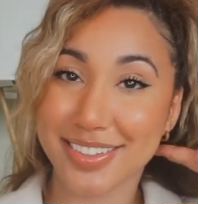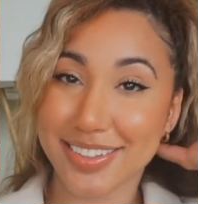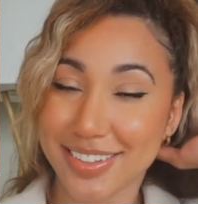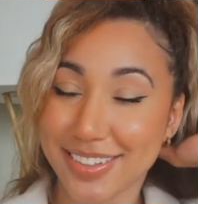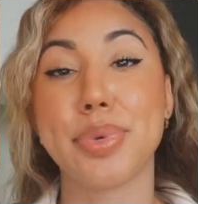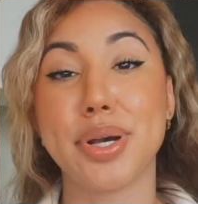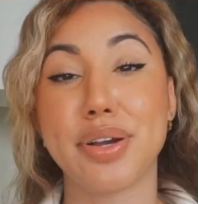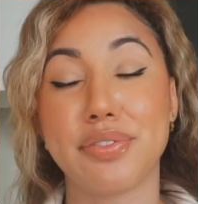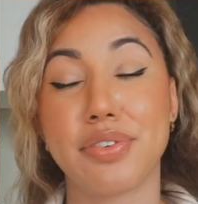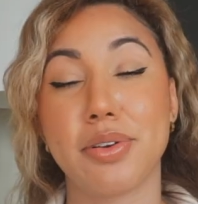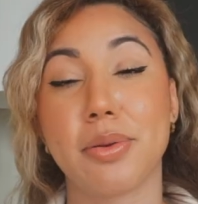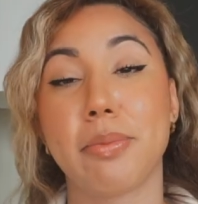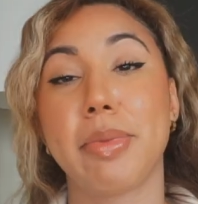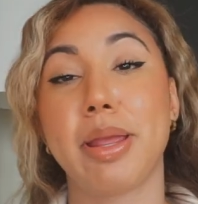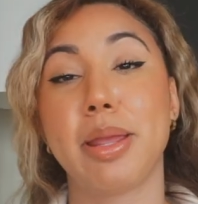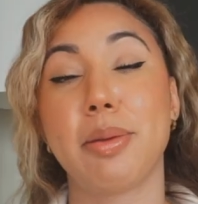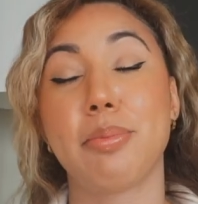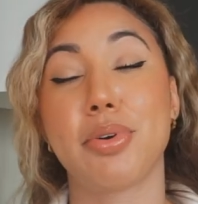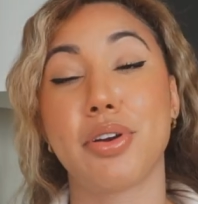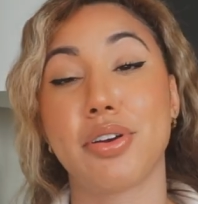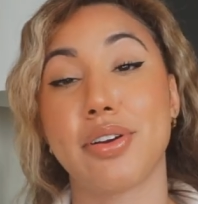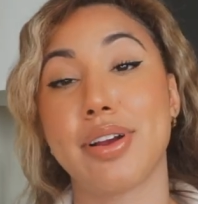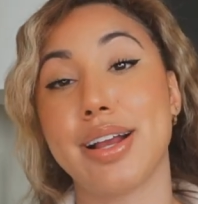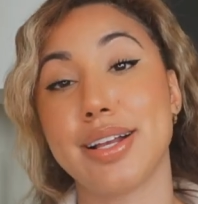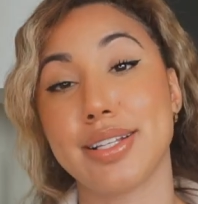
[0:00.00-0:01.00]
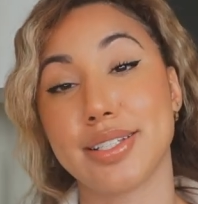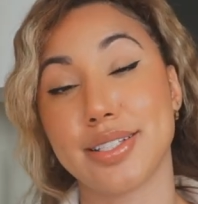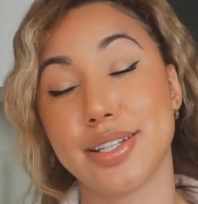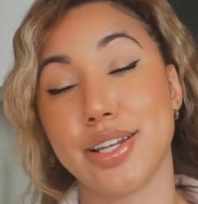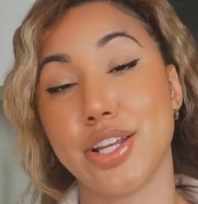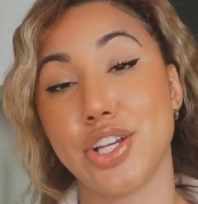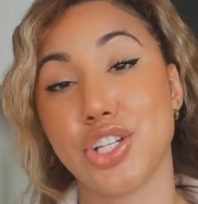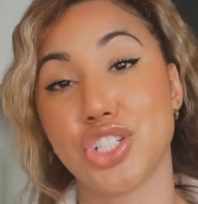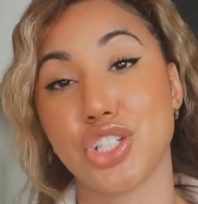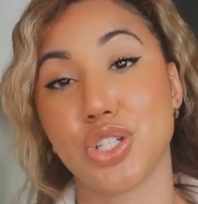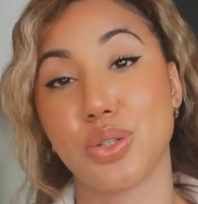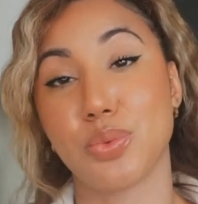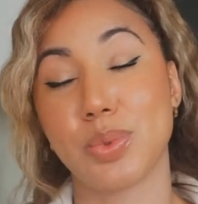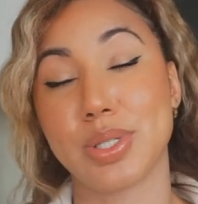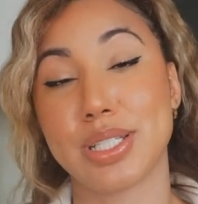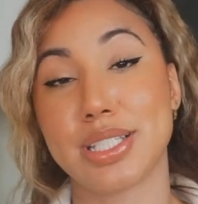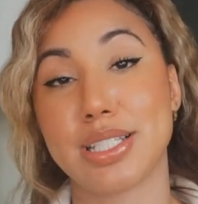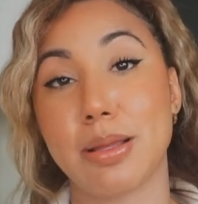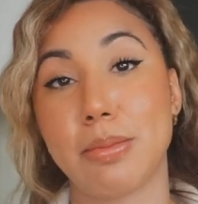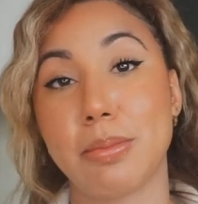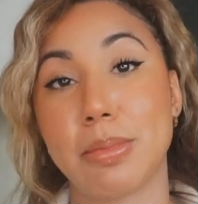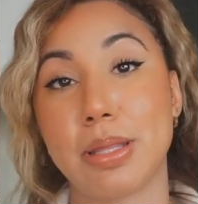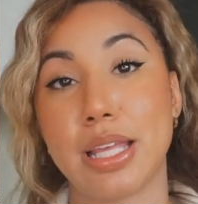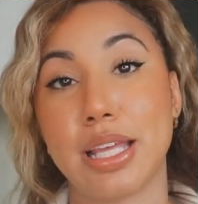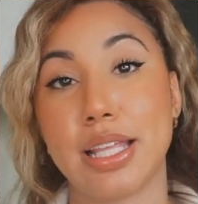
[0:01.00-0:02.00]
But for me, procrastination was
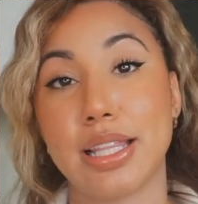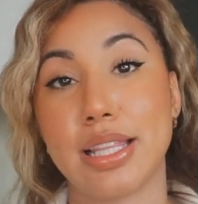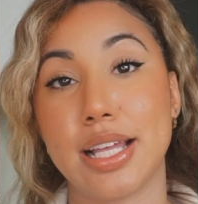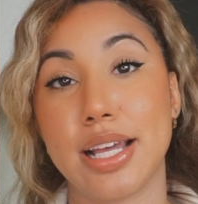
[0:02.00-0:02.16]
something